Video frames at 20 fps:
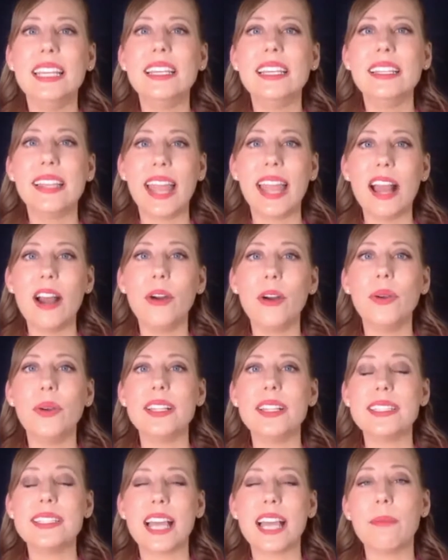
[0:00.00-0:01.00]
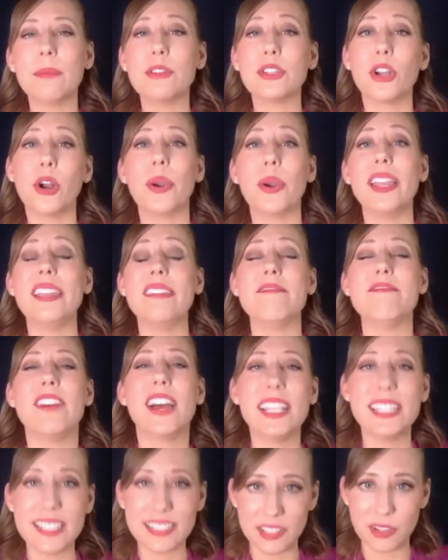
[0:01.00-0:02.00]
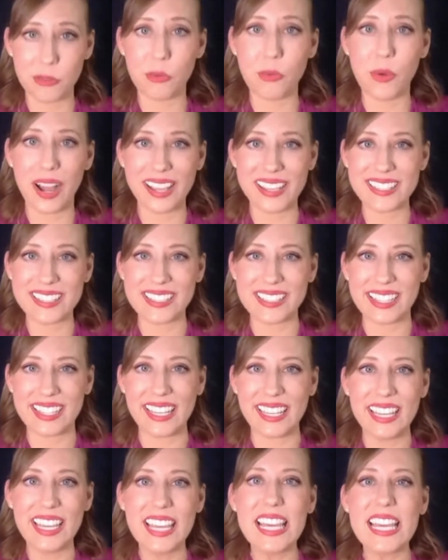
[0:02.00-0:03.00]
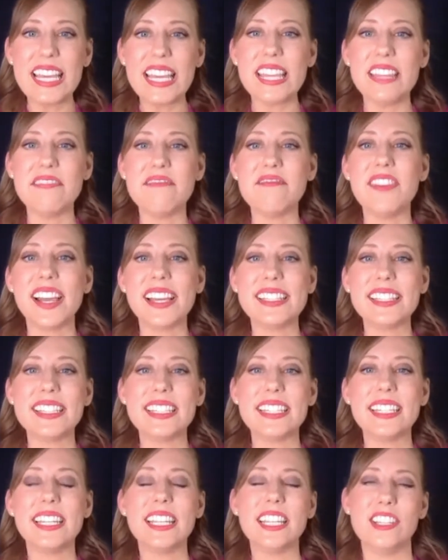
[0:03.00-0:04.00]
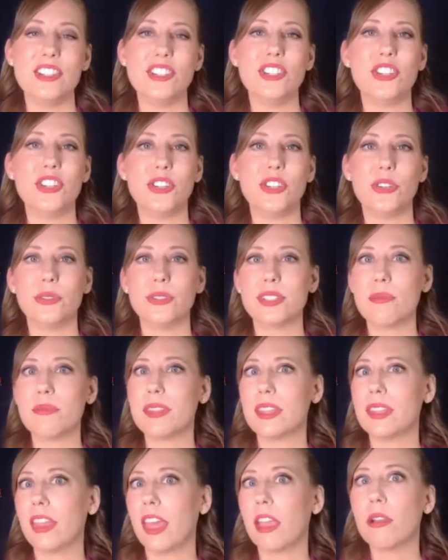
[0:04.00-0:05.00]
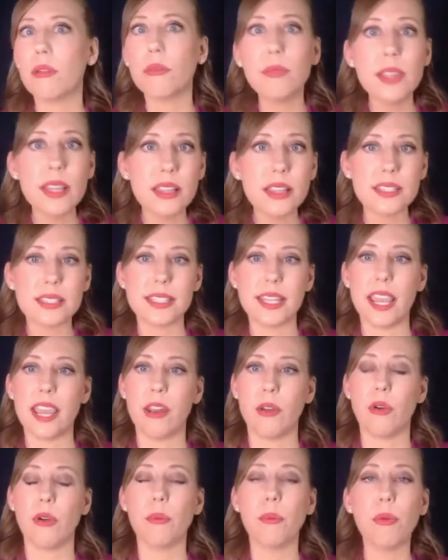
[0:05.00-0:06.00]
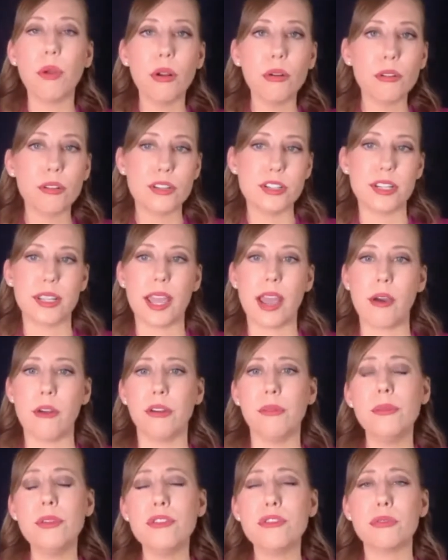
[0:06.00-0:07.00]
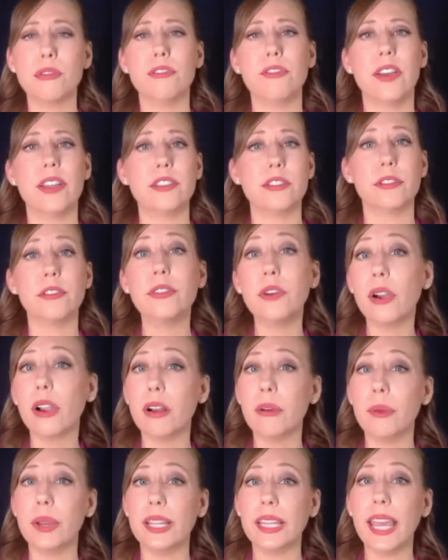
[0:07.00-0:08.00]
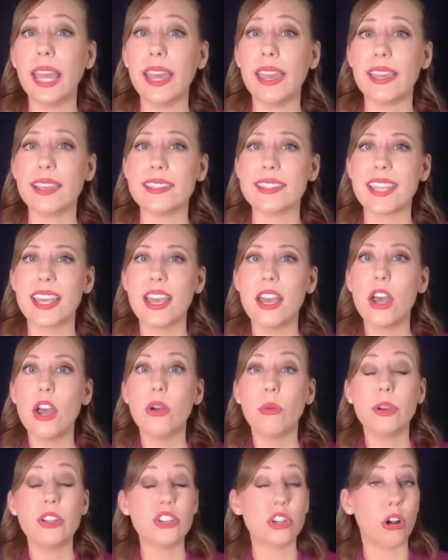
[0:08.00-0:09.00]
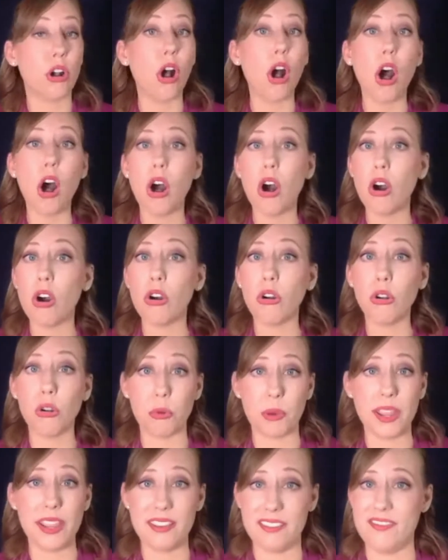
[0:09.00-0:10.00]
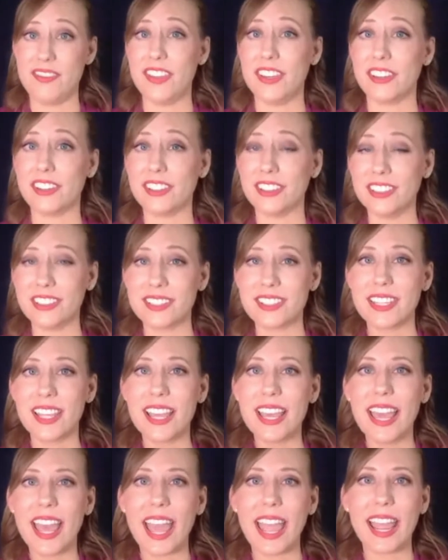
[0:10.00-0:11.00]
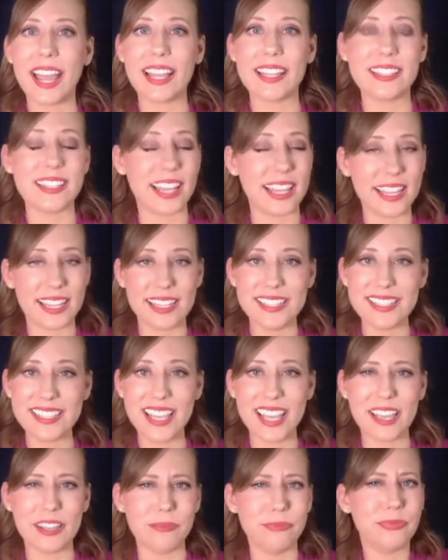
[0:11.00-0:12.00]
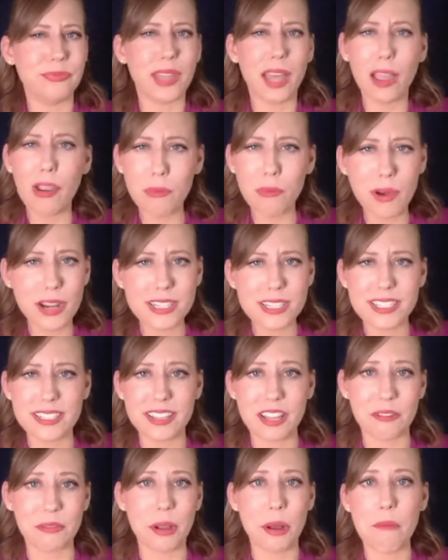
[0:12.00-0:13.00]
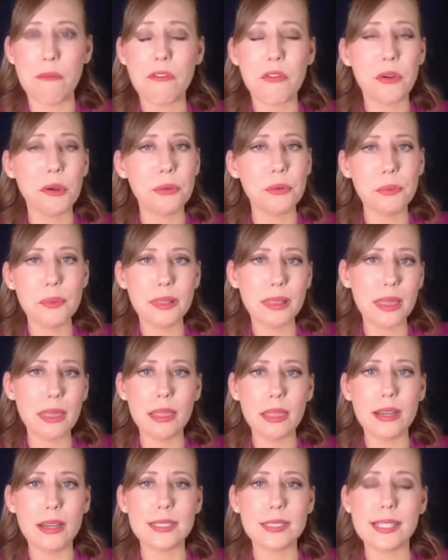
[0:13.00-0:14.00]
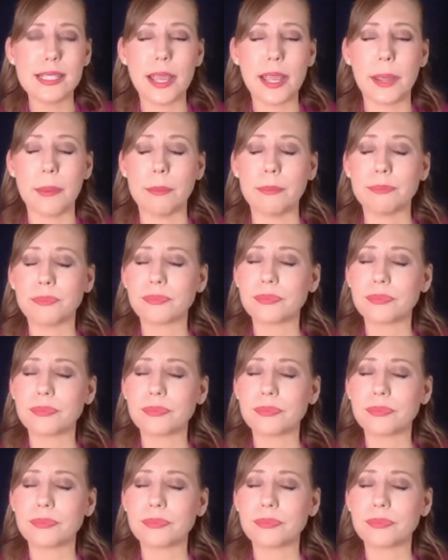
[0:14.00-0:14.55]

Now it's time to go and invest it wisely. Invest it into something like real estate or brokerage account or mutual funds or 401ks, which are all great vehicles. And like I said, I worked in that realm for a really long time.